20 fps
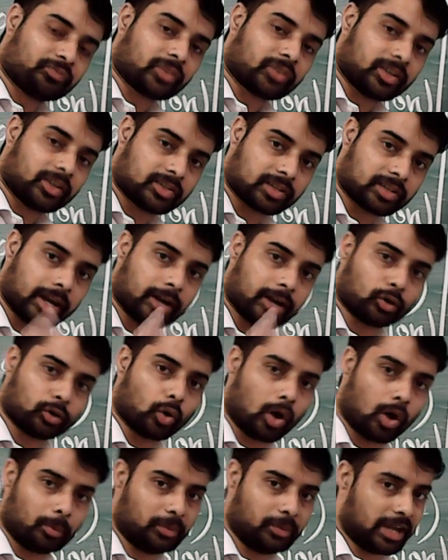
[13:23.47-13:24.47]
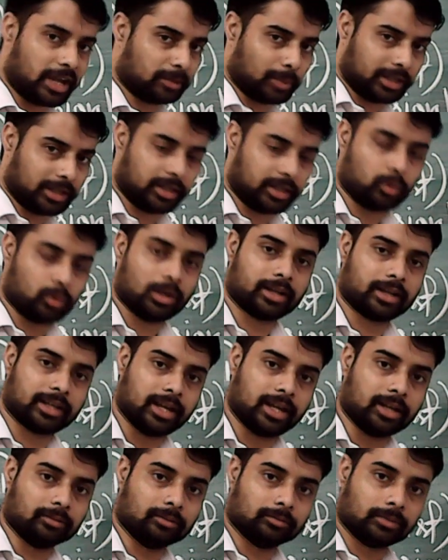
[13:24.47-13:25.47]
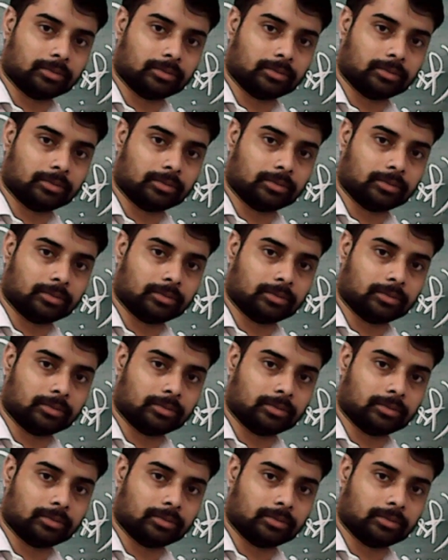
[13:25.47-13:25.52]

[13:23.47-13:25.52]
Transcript: state of that particular king